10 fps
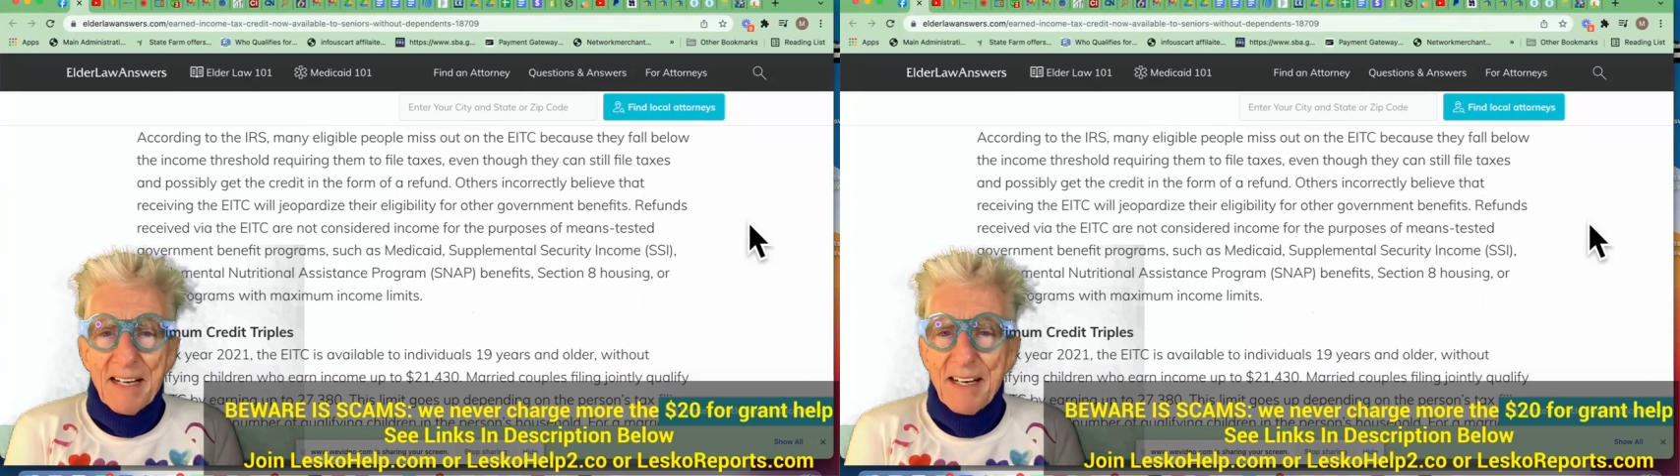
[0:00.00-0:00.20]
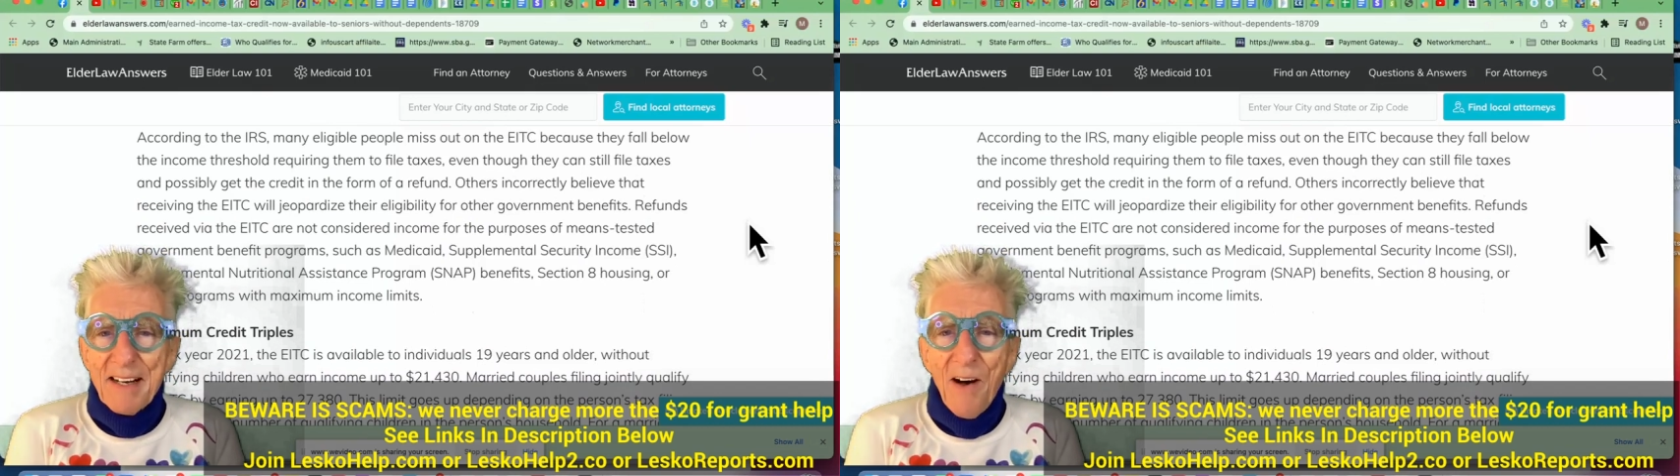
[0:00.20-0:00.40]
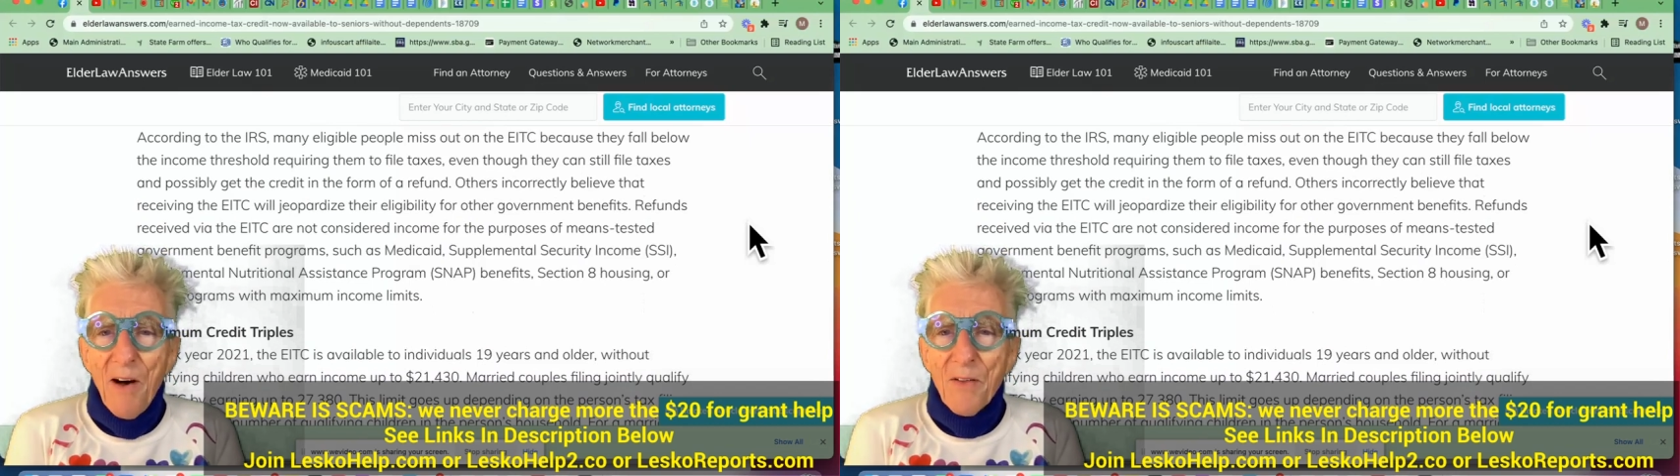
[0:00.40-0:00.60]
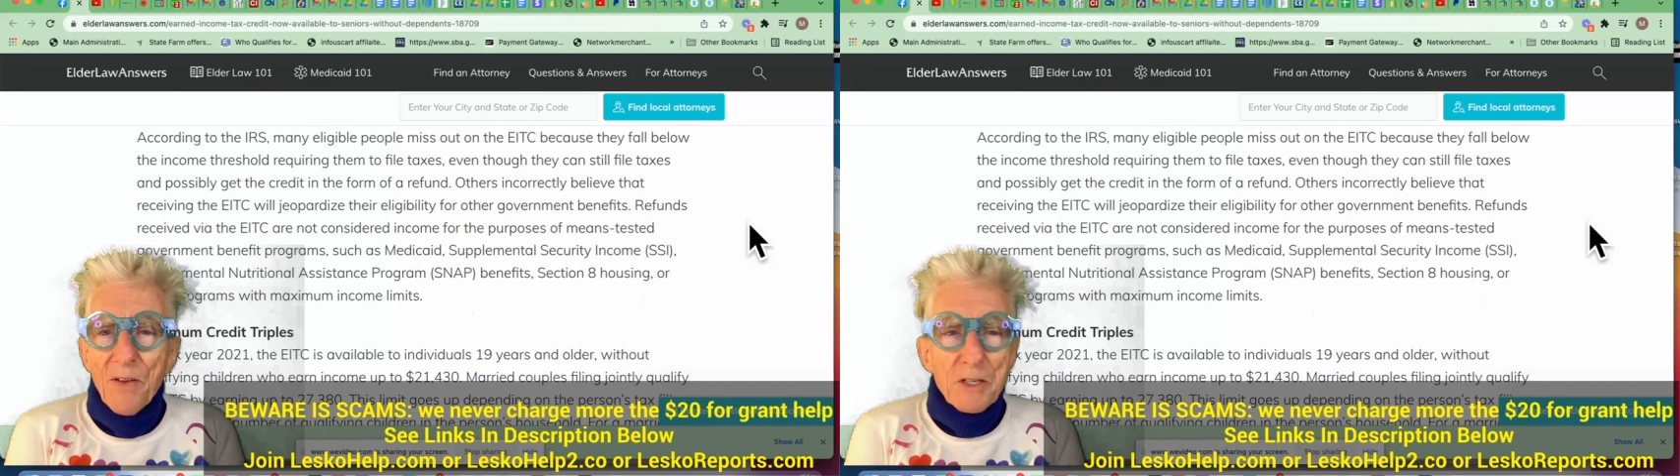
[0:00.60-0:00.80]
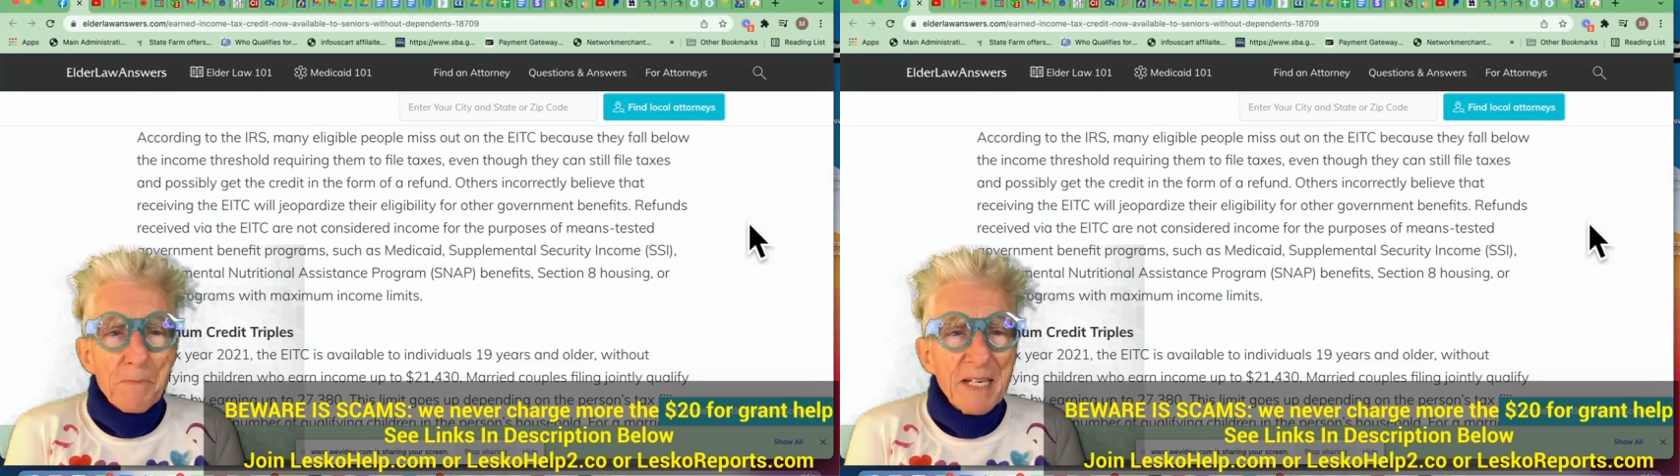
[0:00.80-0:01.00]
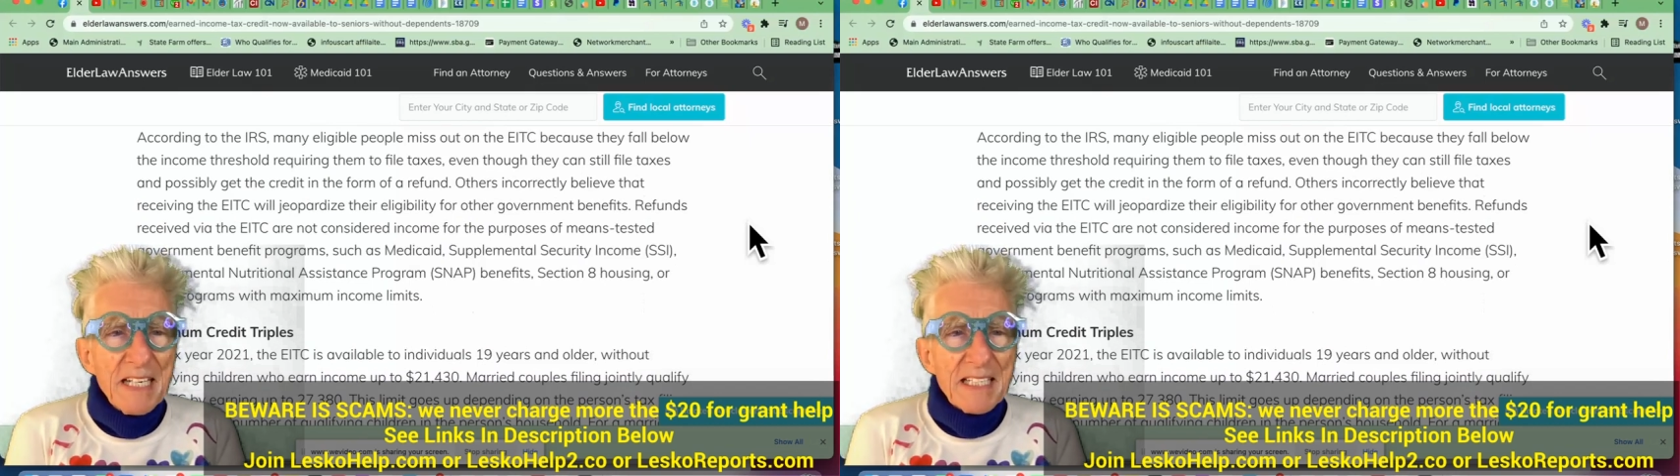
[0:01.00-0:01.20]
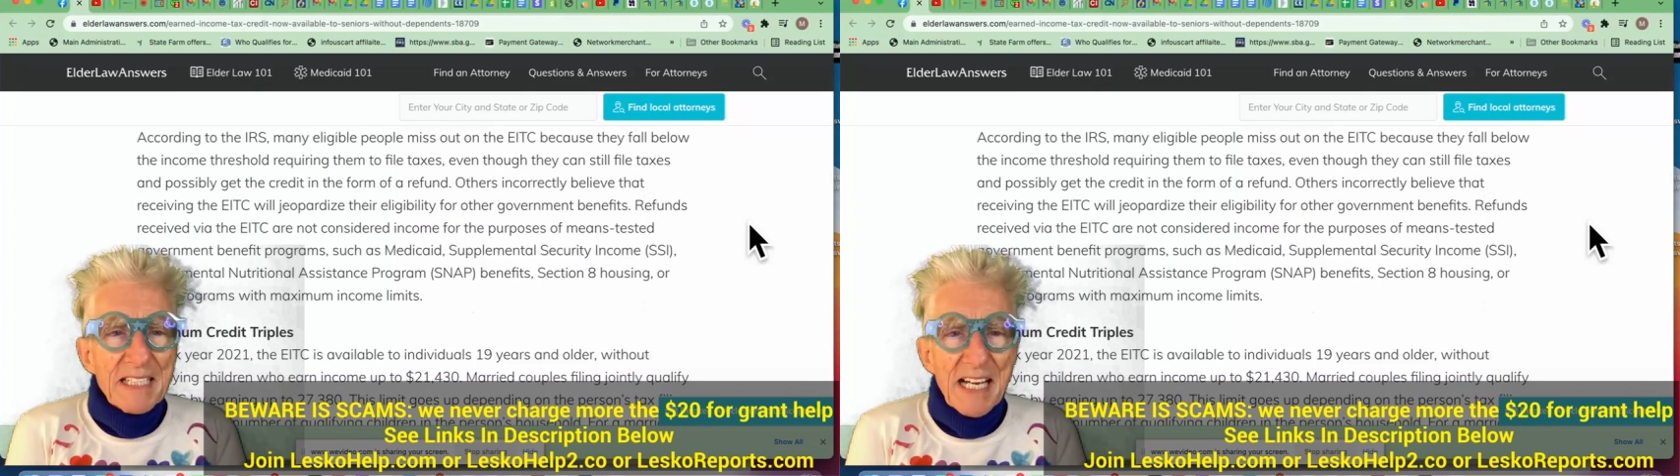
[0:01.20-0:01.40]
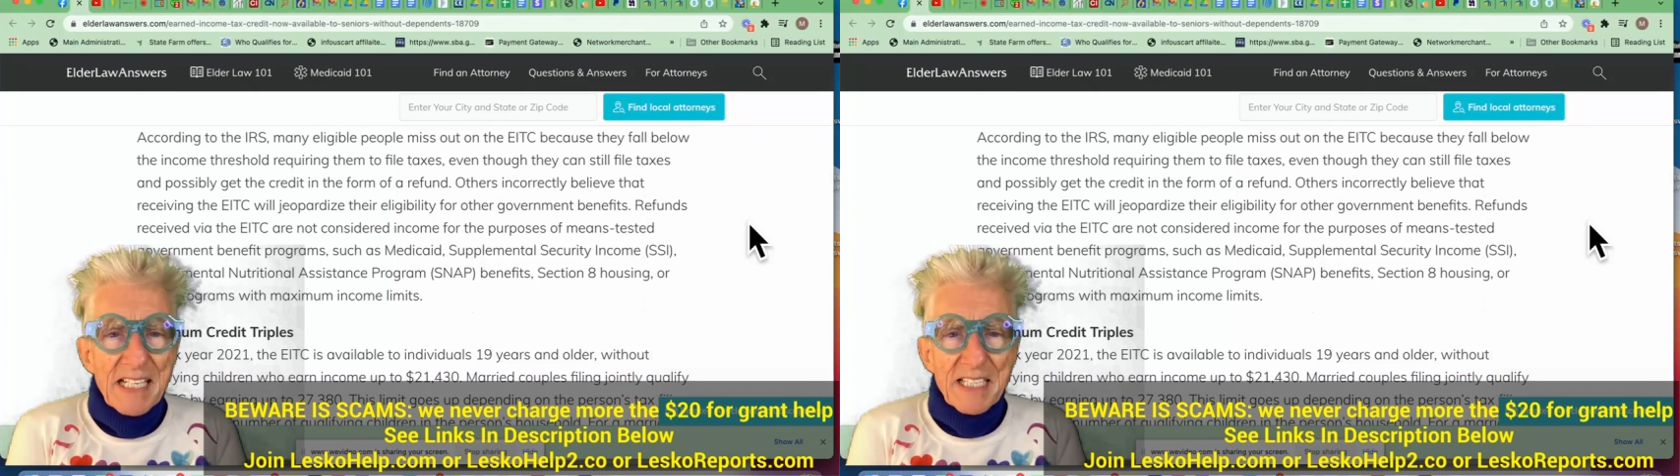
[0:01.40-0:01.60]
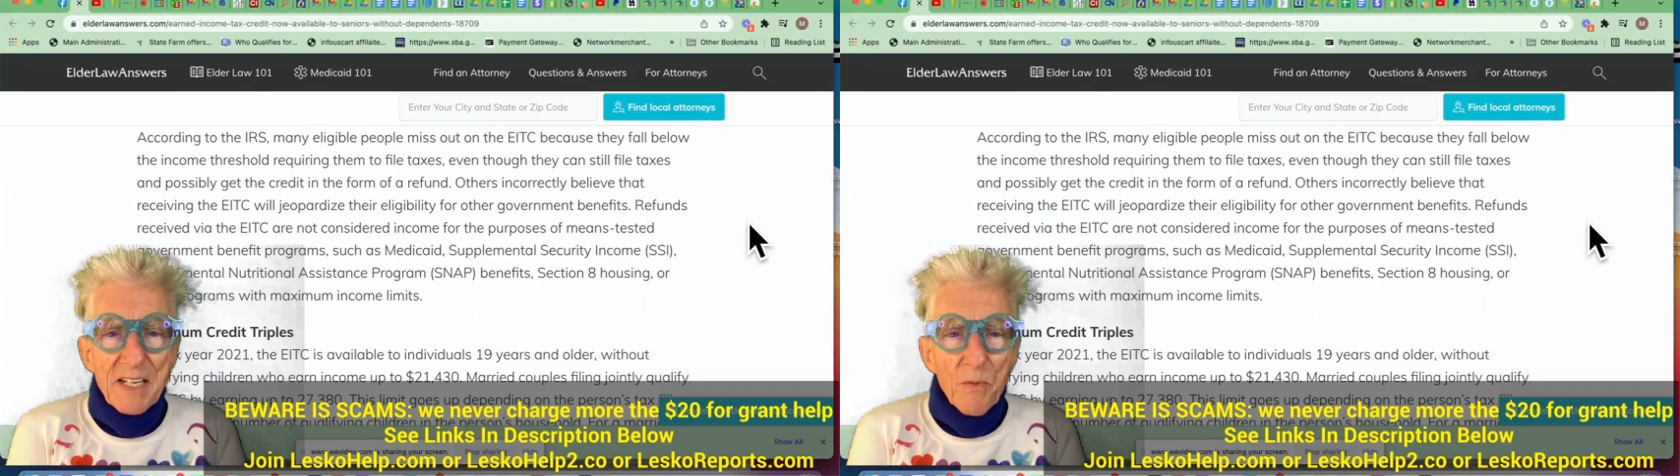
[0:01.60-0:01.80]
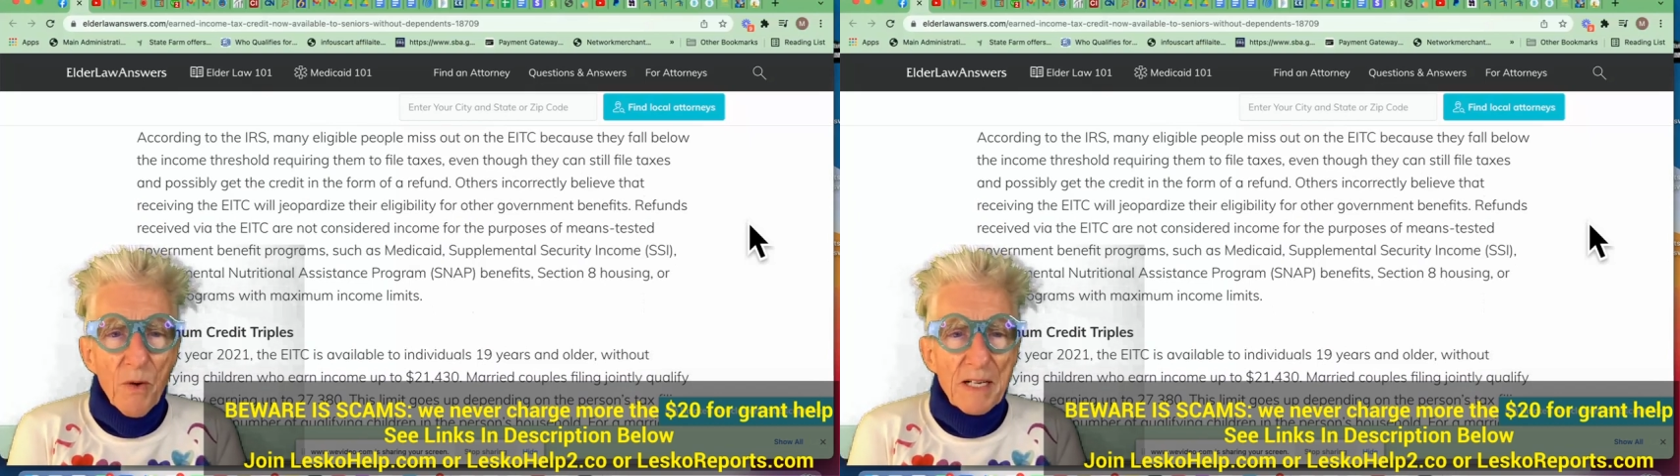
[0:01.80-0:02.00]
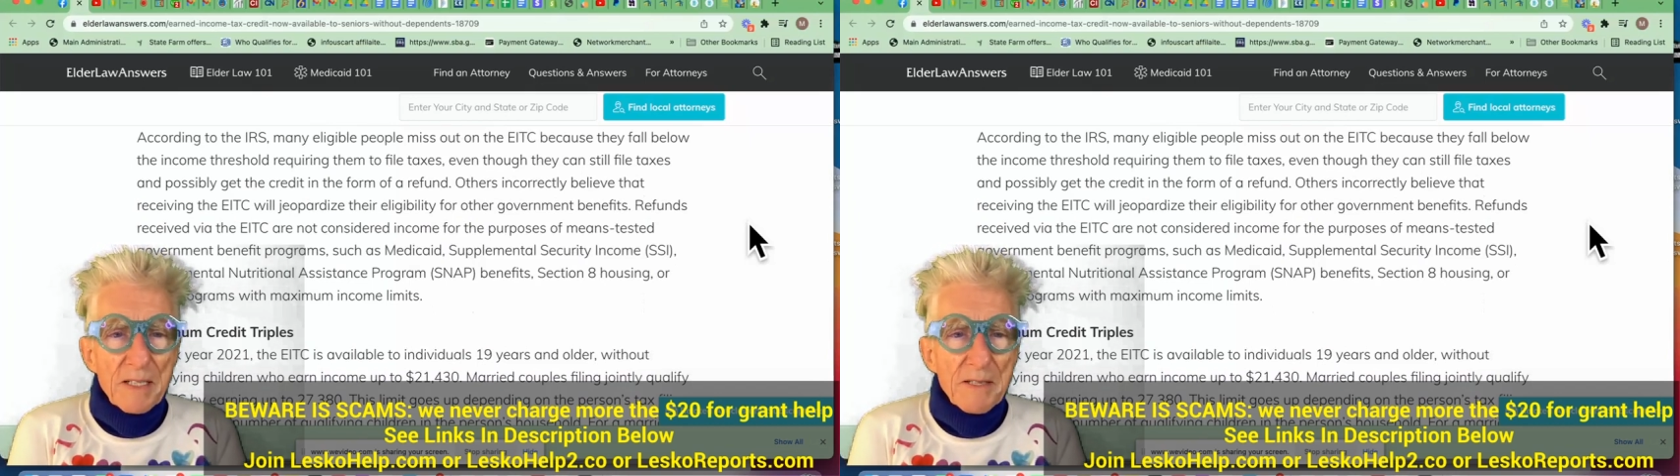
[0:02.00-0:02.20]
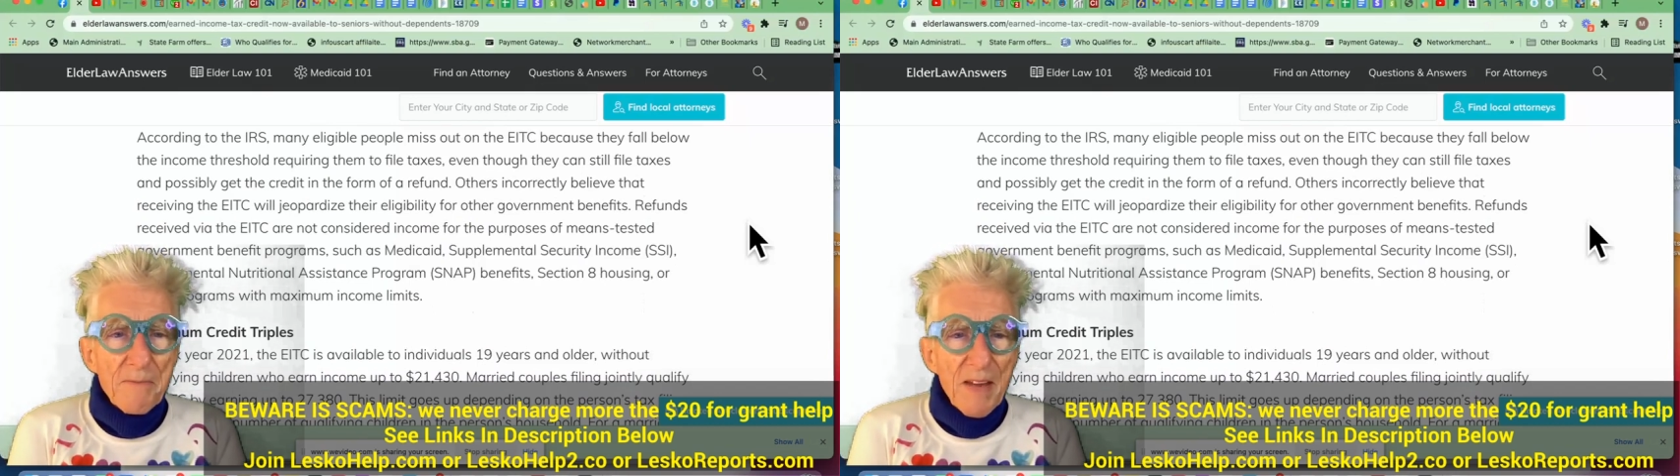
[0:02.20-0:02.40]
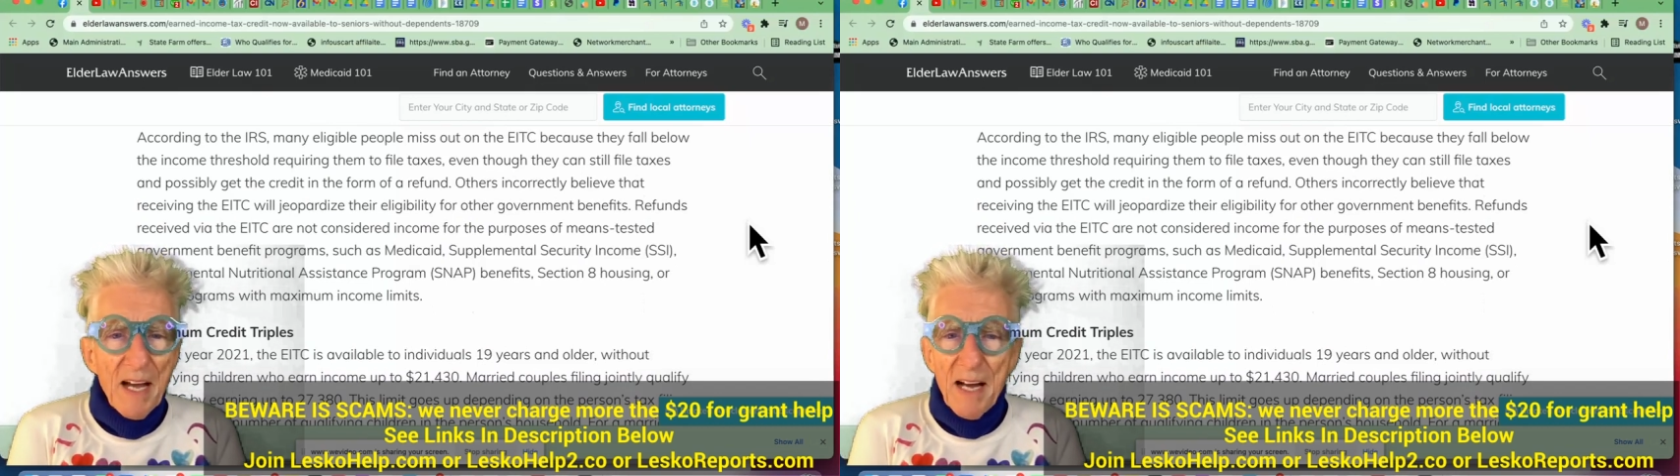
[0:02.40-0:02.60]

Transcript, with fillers: uh, all those mean tested ones